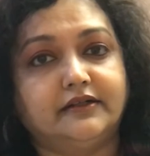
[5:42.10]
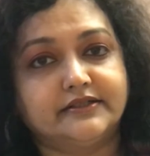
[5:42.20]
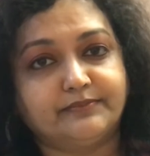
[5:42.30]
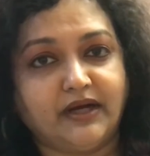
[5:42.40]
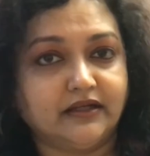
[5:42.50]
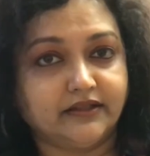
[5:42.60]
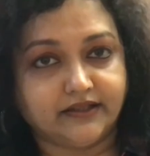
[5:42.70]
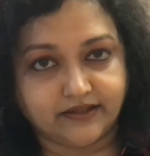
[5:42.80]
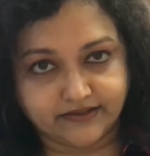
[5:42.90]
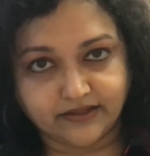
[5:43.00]
Spark
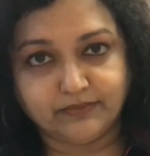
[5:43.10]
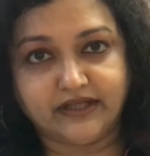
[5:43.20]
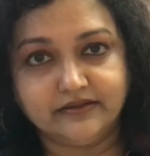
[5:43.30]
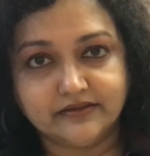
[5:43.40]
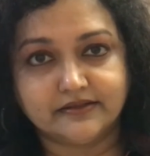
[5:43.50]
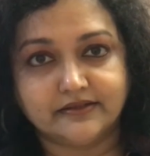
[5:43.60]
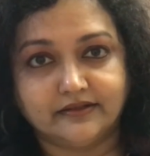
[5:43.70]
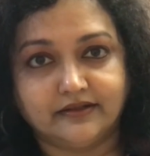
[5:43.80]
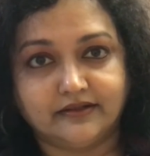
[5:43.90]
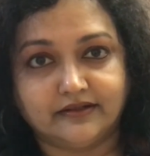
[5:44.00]
Igniting Minds.
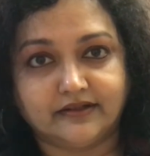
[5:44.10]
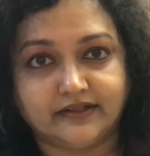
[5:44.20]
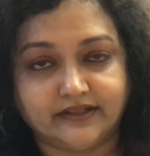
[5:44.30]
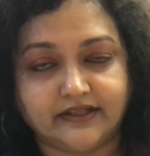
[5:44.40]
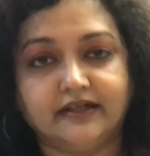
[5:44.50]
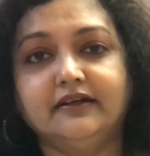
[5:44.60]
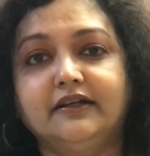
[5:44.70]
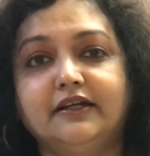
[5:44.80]
Yeah,